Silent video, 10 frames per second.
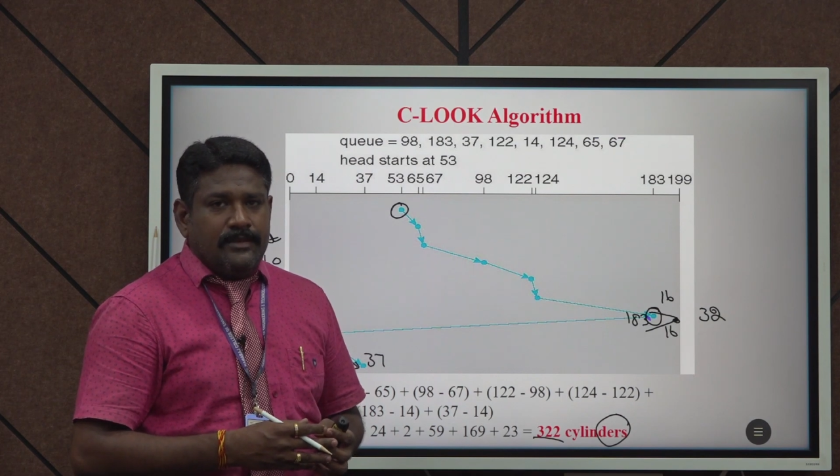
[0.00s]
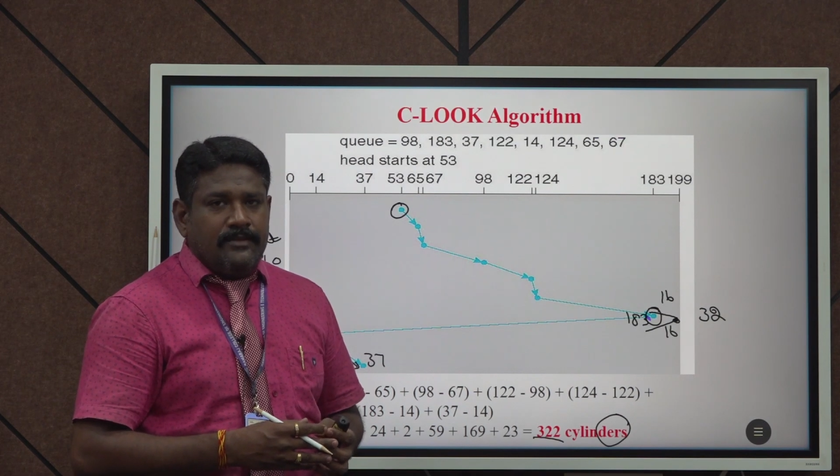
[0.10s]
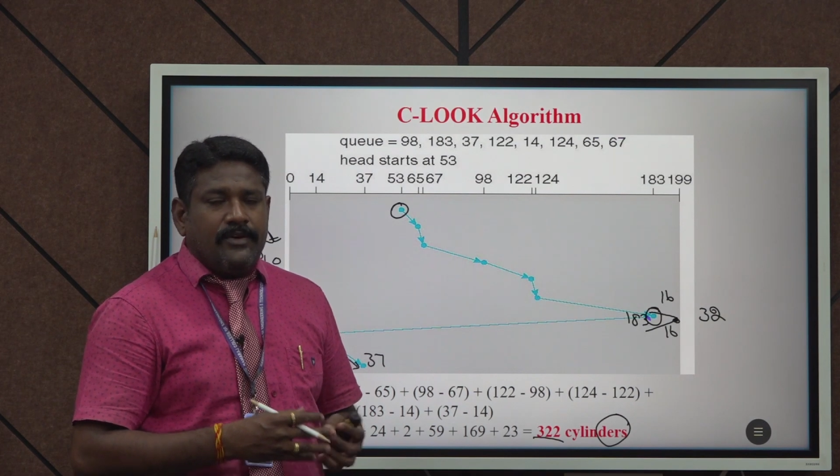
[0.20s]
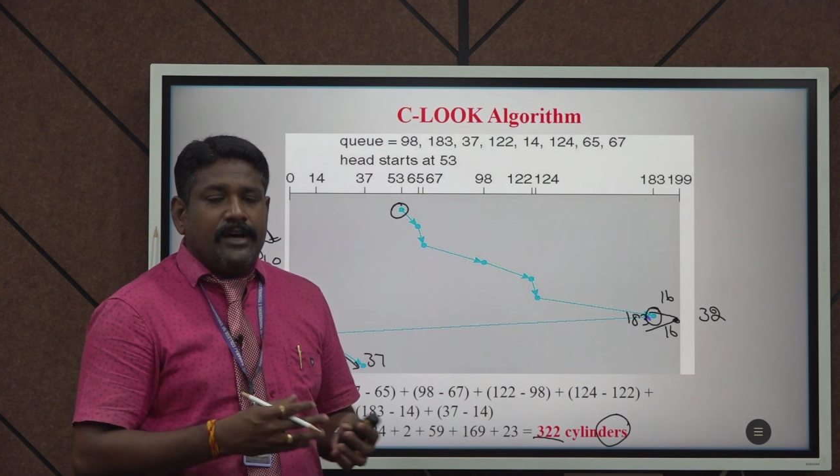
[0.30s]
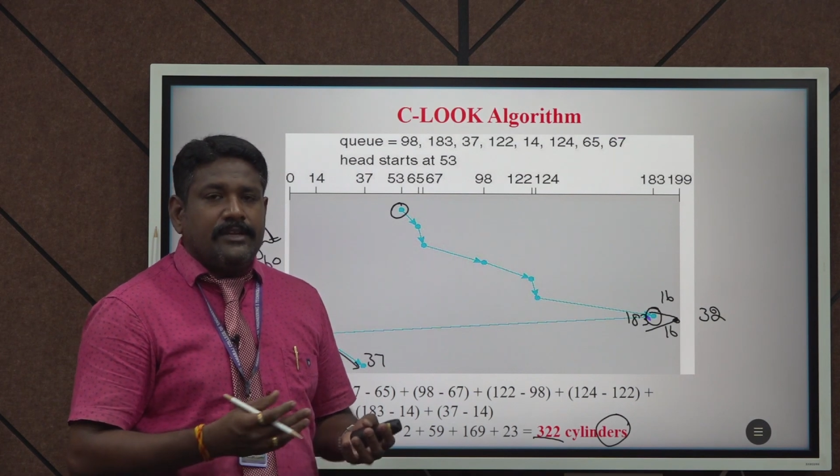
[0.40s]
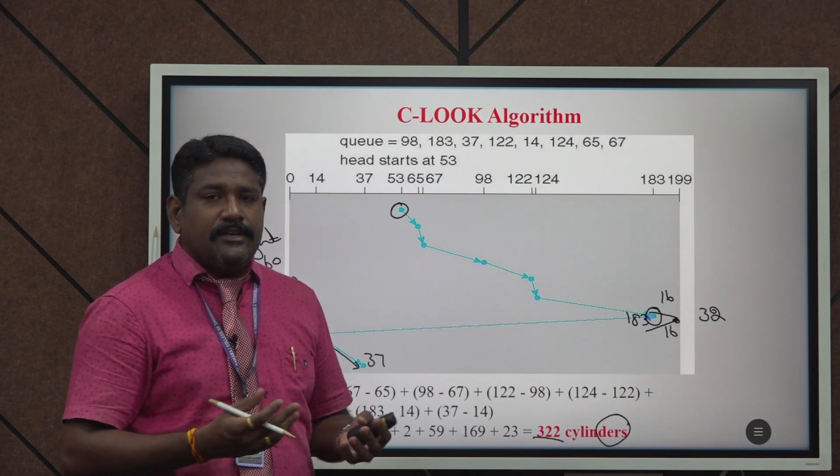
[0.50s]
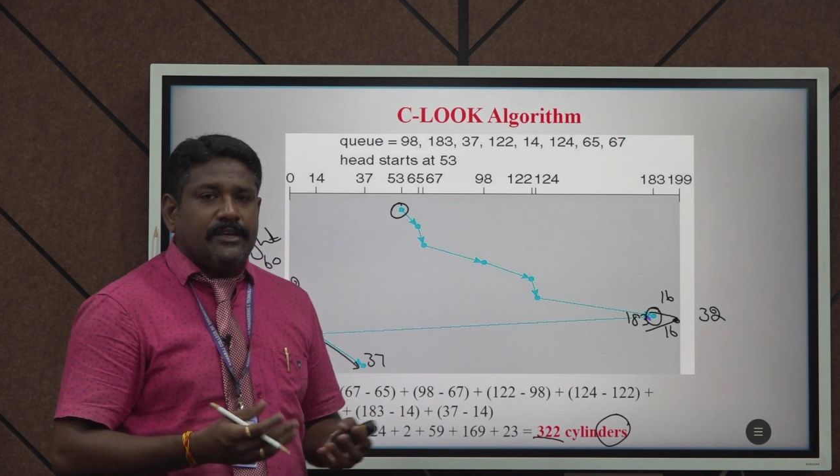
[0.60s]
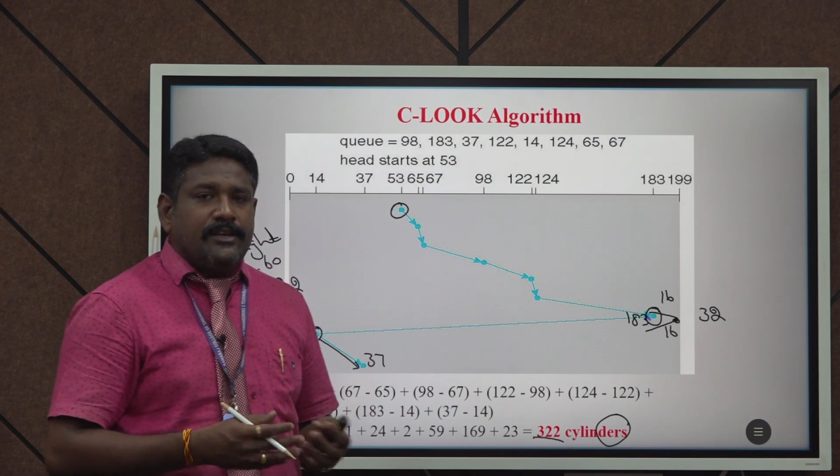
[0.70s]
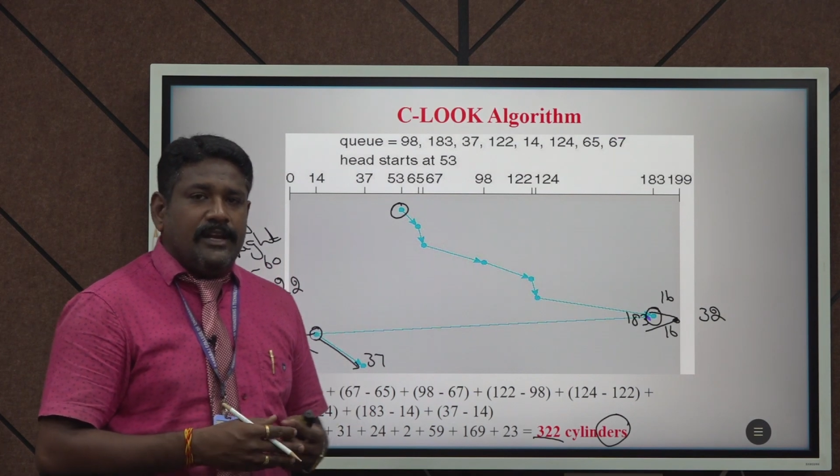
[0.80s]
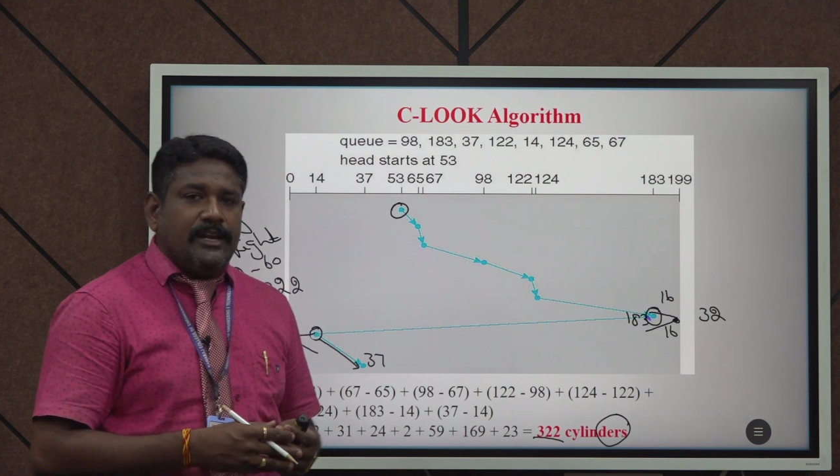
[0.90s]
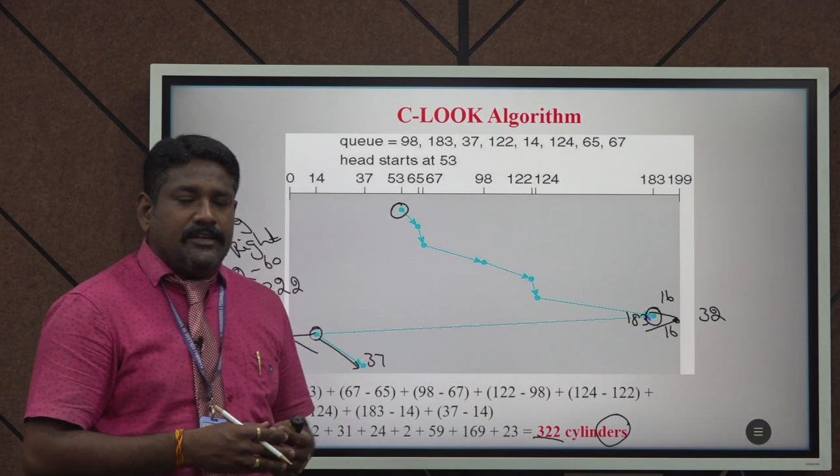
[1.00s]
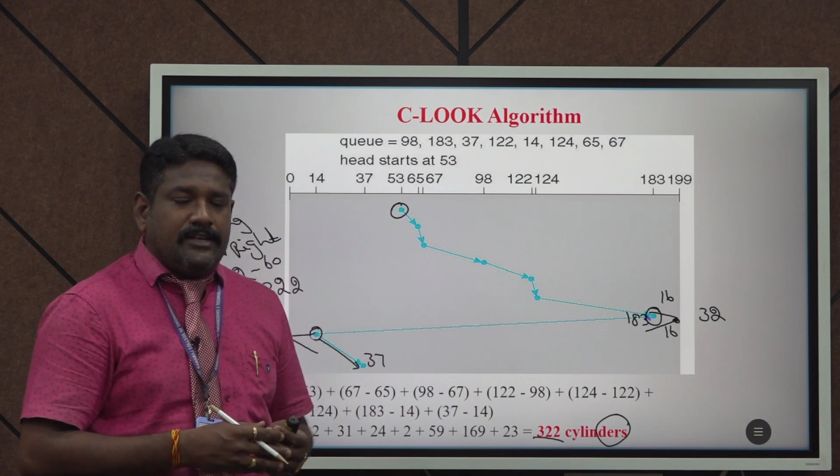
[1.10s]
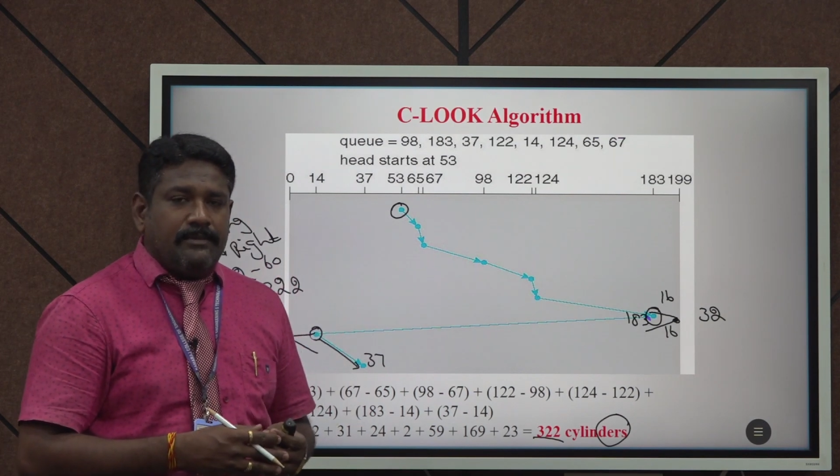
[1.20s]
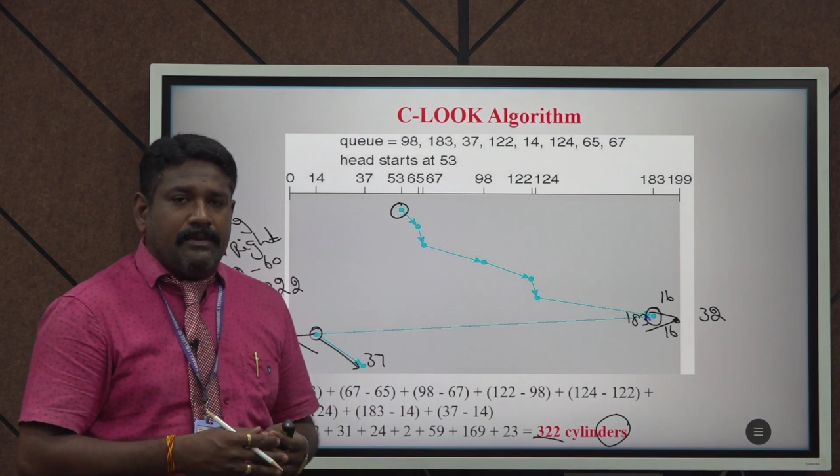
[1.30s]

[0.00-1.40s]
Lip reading: For that a real time